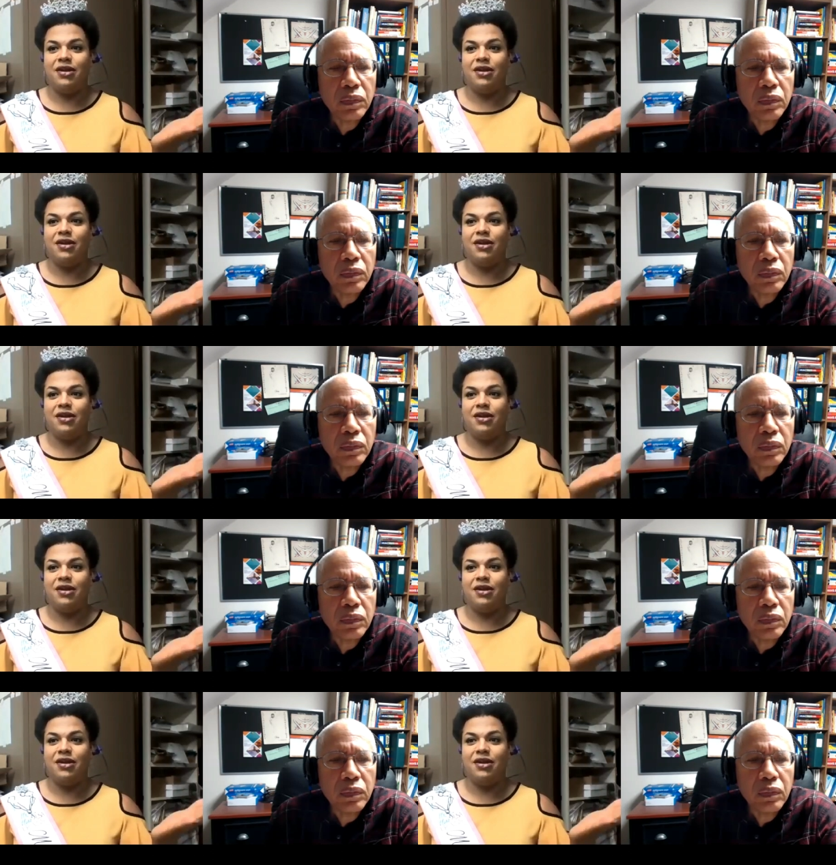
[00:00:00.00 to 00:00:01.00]
Speaker 1: be myself i'm
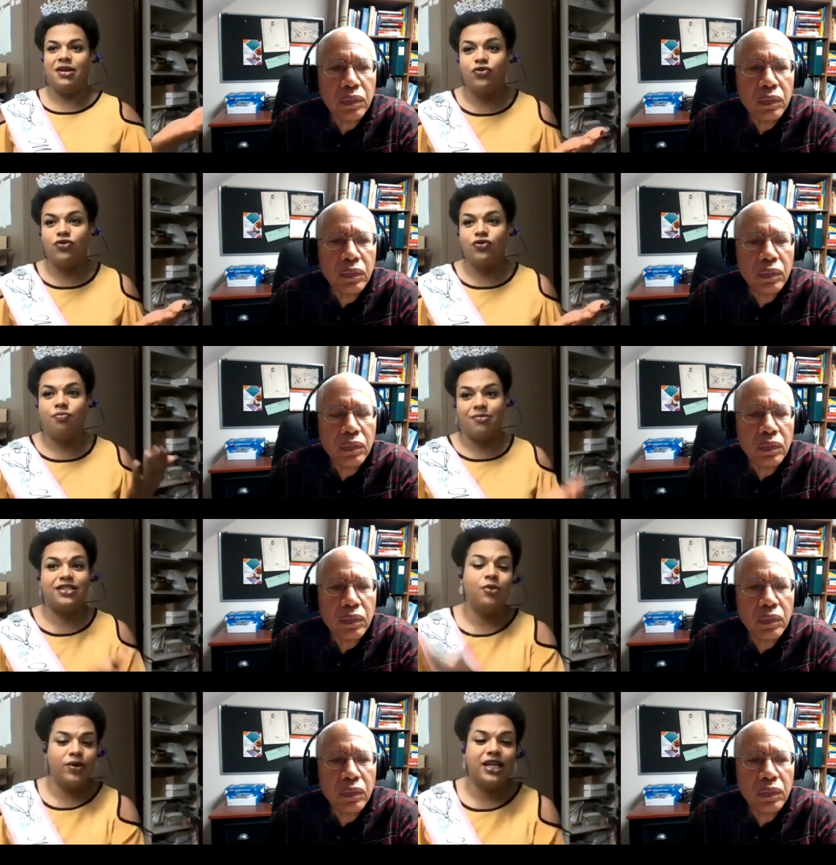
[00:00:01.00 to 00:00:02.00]
going to hell because i am
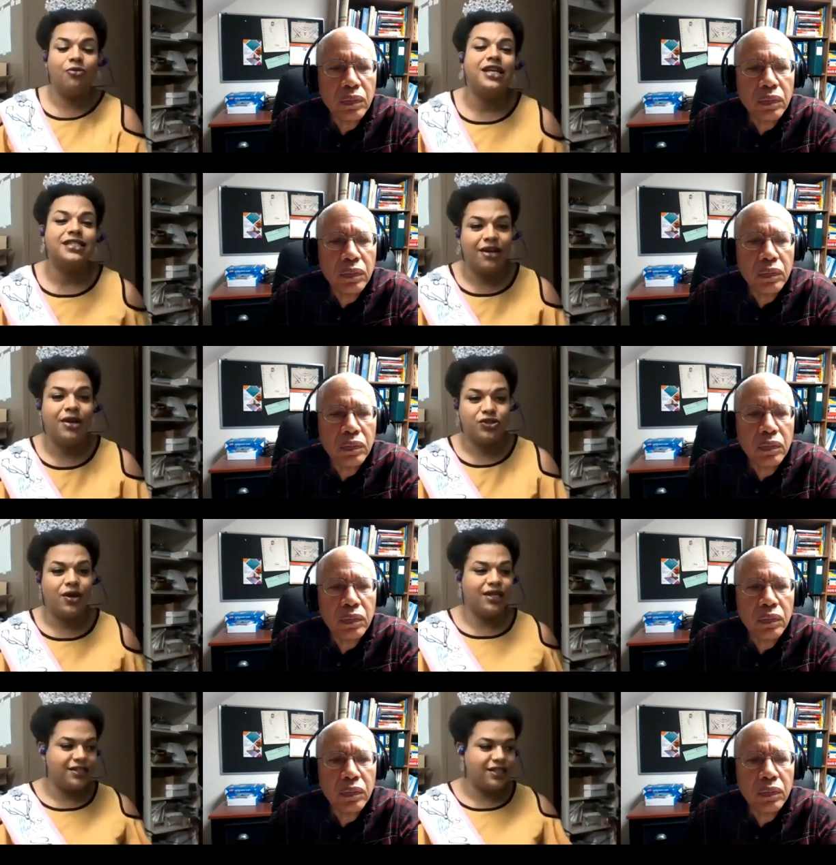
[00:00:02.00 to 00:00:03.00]
my true authentic self
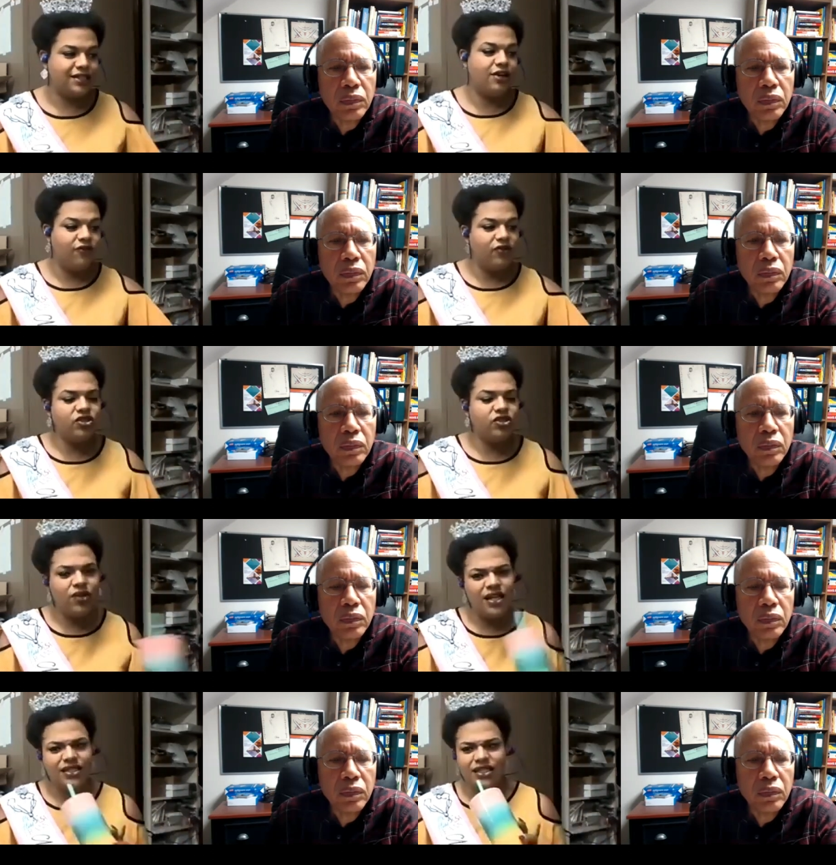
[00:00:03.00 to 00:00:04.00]
so that's that
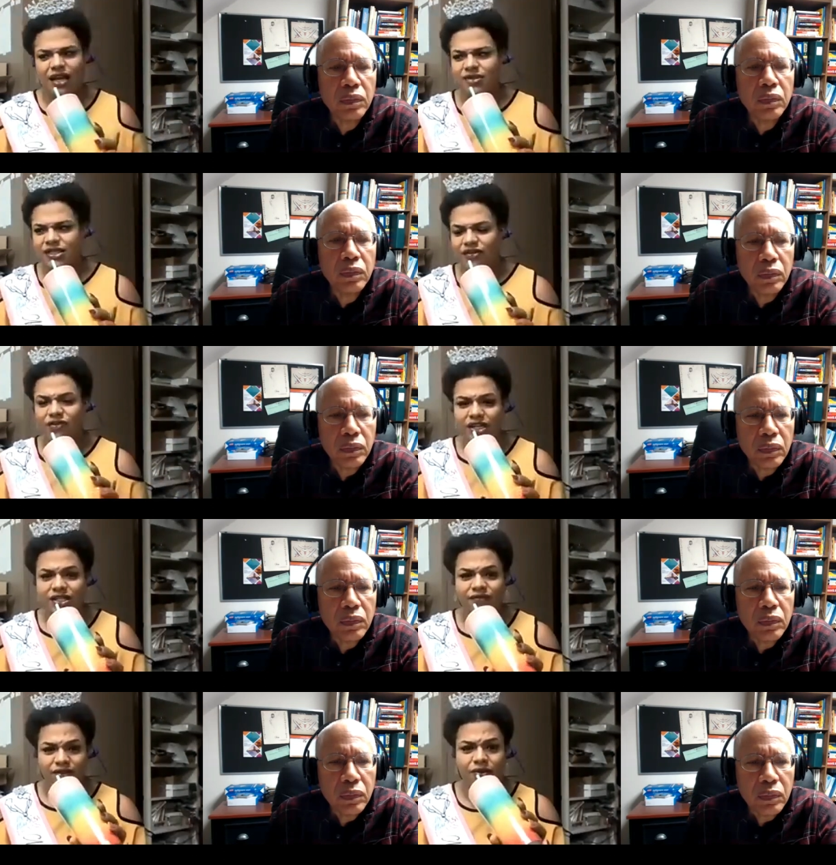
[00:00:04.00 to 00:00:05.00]
was very difficult
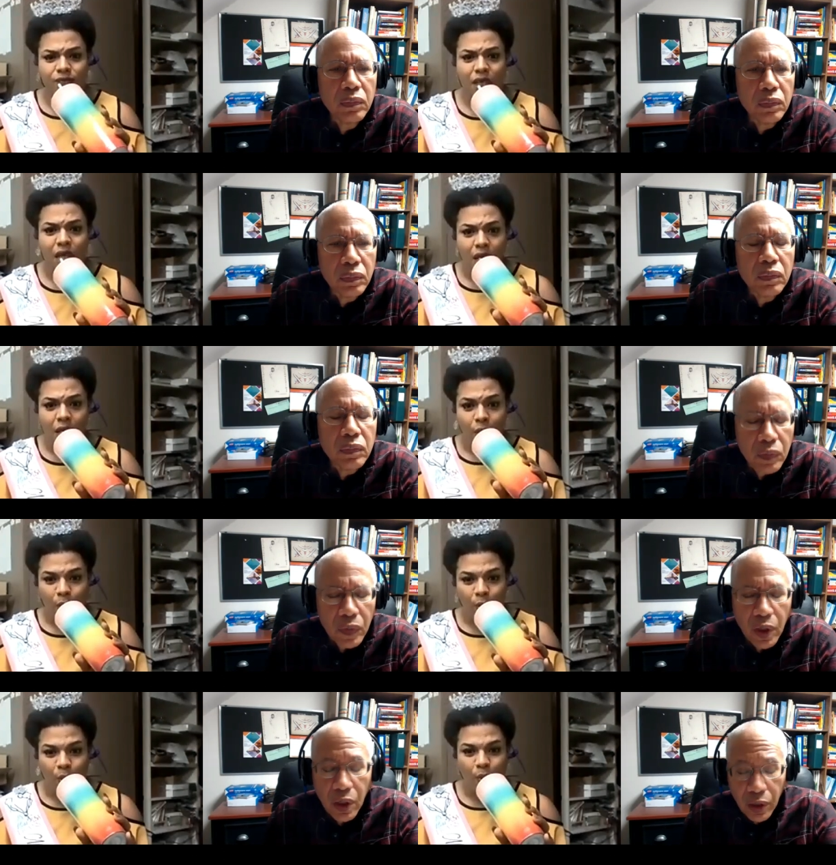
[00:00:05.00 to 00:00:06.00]

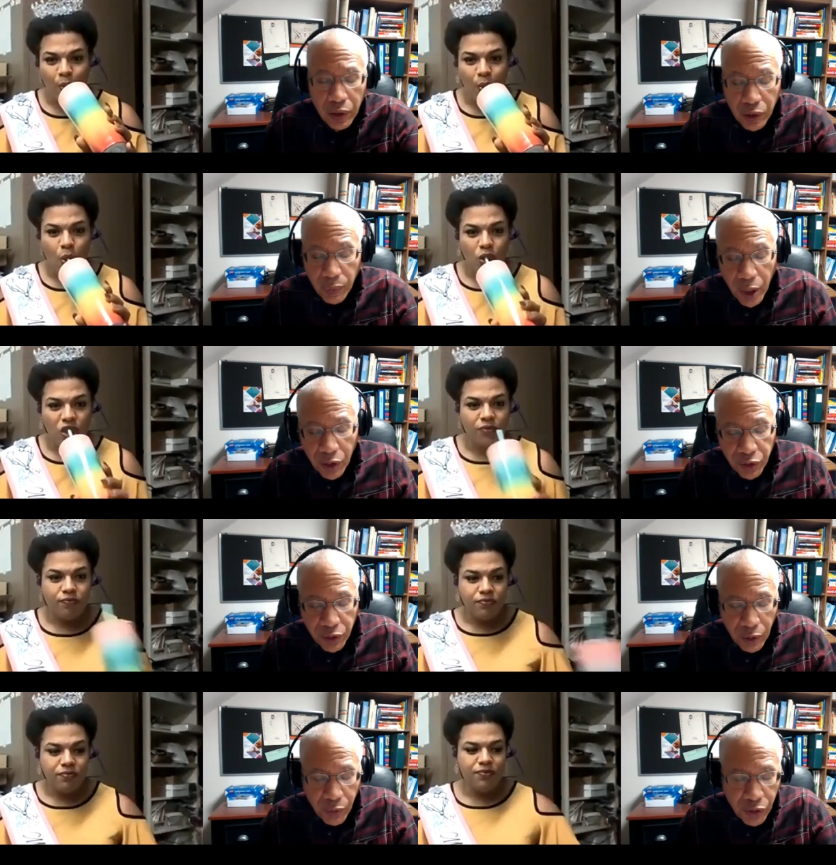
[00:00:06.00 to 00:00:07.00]
Speaker 2: yeah i can imagine i
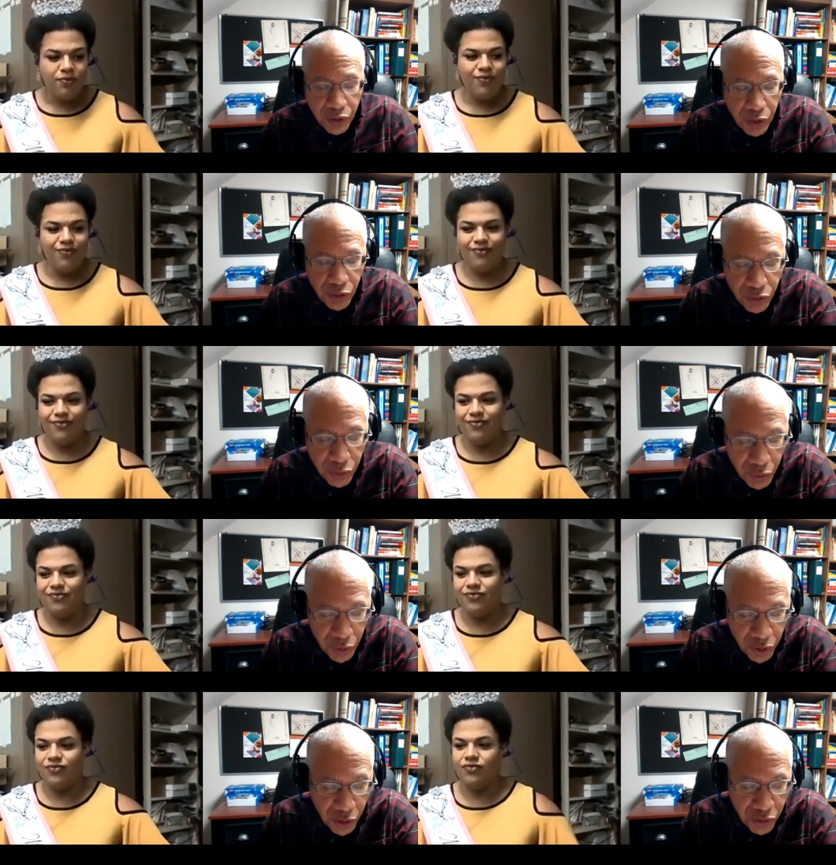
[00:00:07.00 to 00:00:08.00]
mean it sounds it
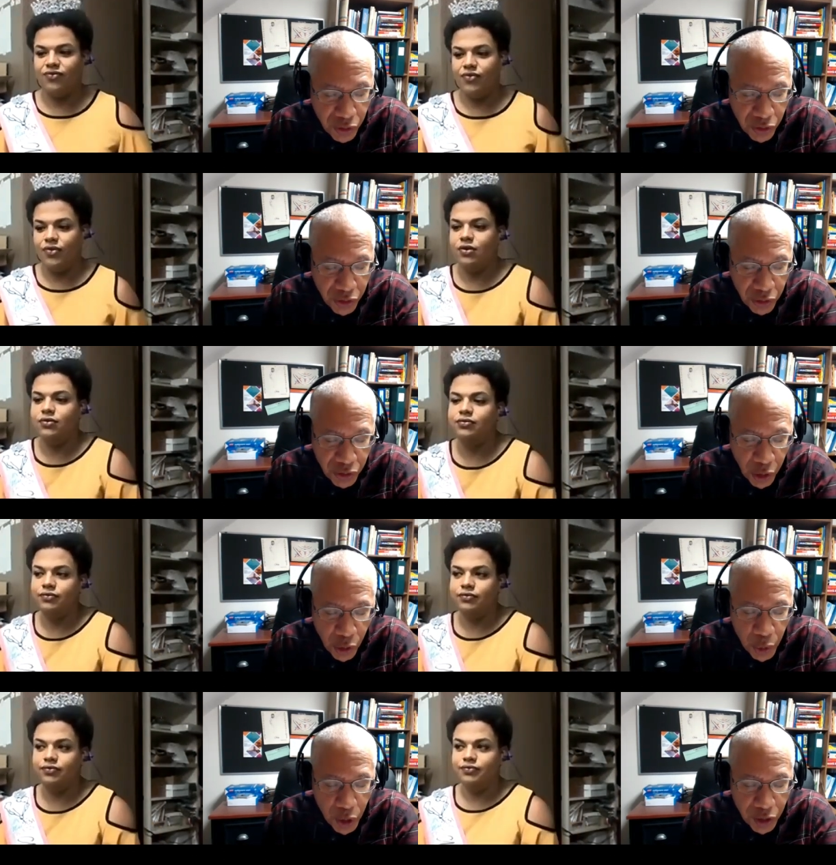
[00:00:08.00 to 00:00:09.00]
sounds it sounds
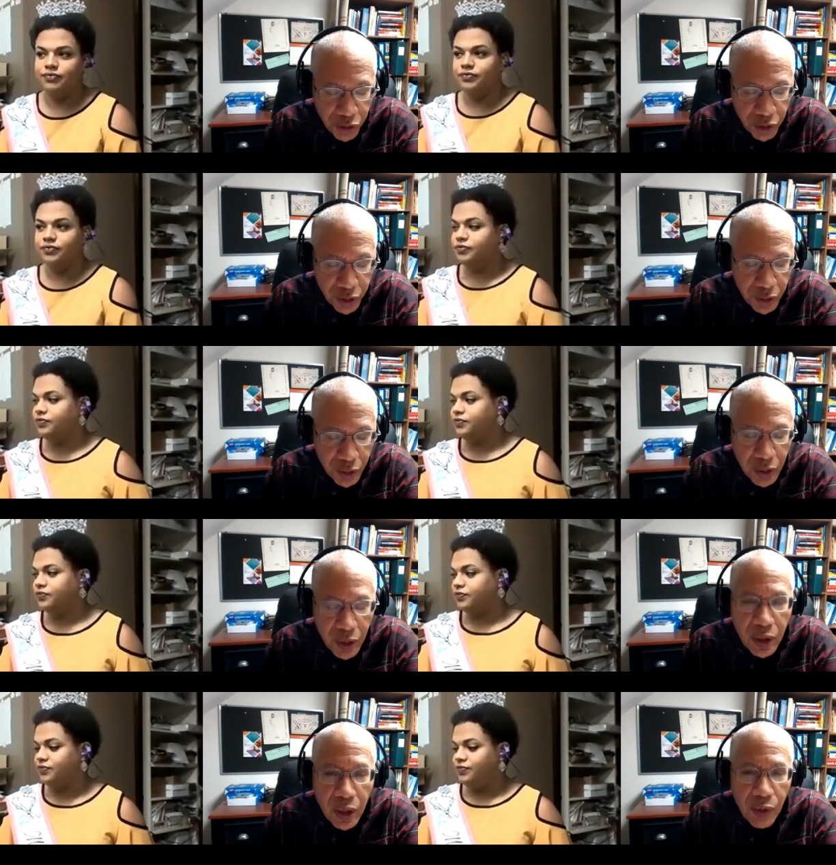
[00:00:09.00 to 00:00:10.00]
terrible actually
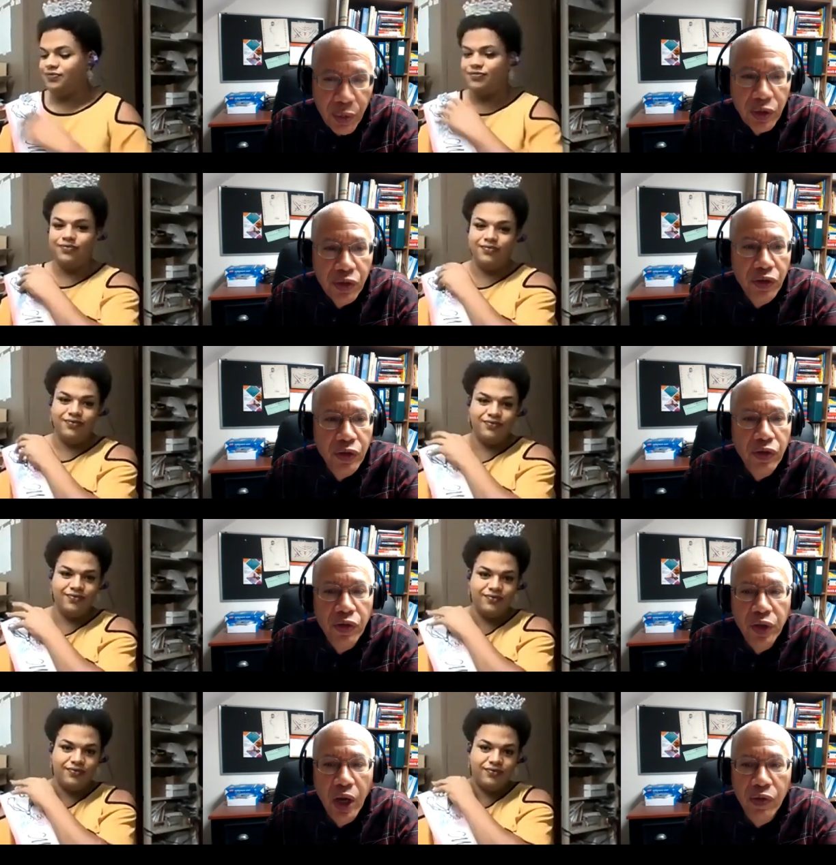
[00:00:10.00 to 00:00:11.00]
i mean this is this is
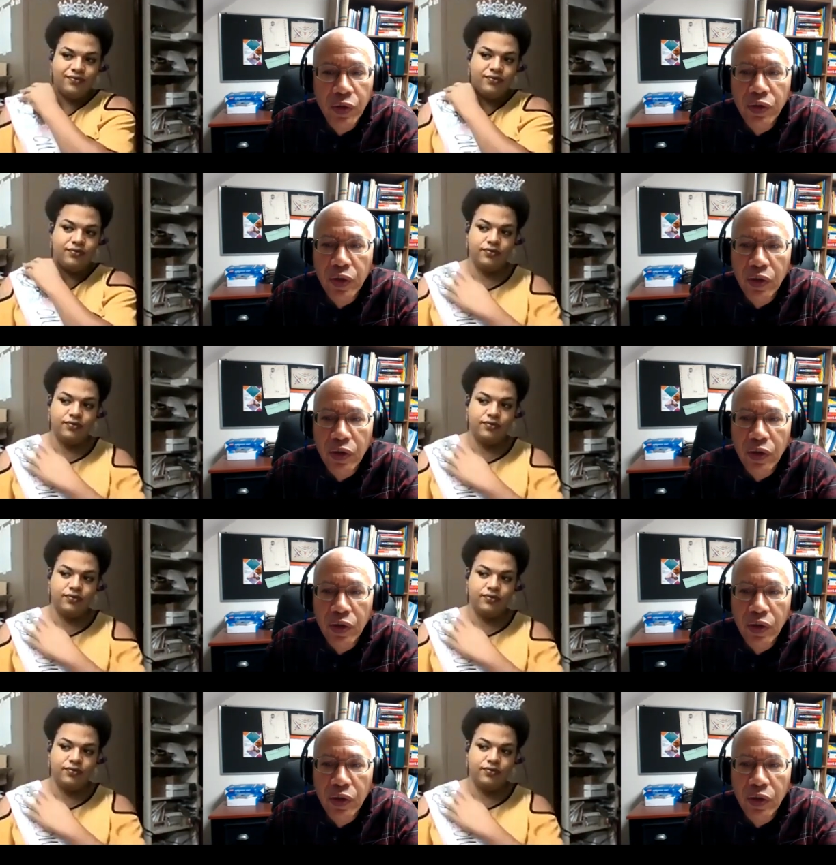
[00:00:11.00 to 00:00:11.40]
kind of a, a